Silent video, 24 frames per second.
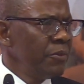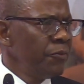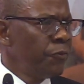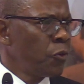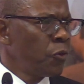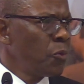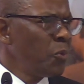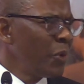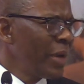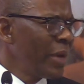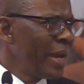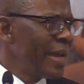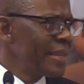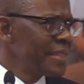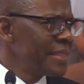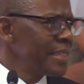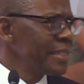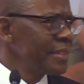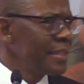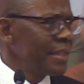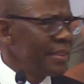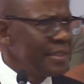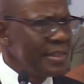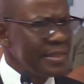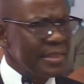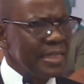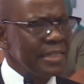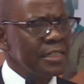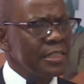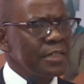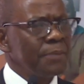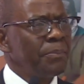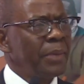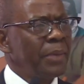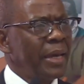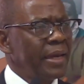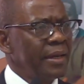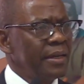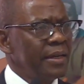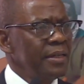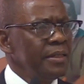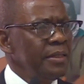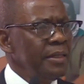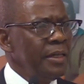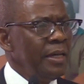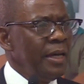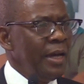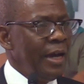from where I sit at the central
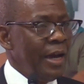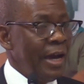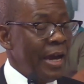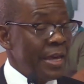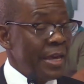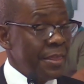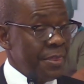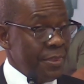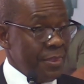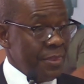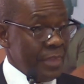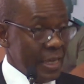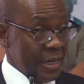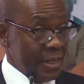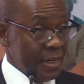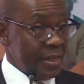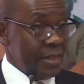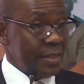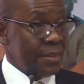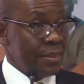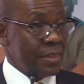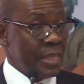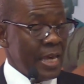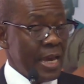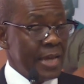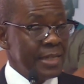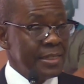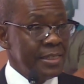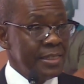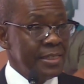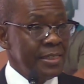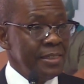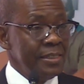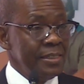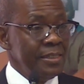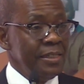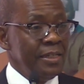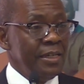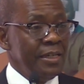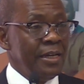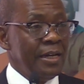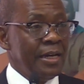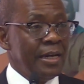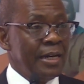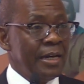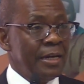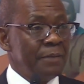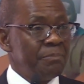bank, I think that
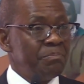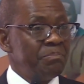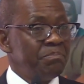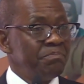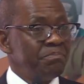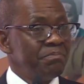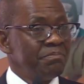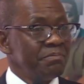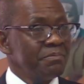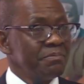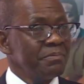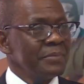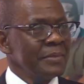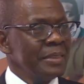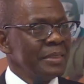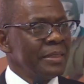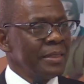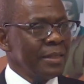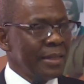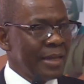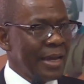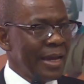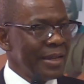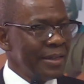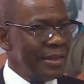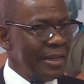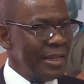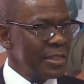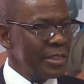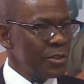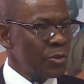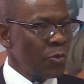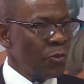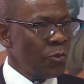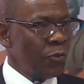regardless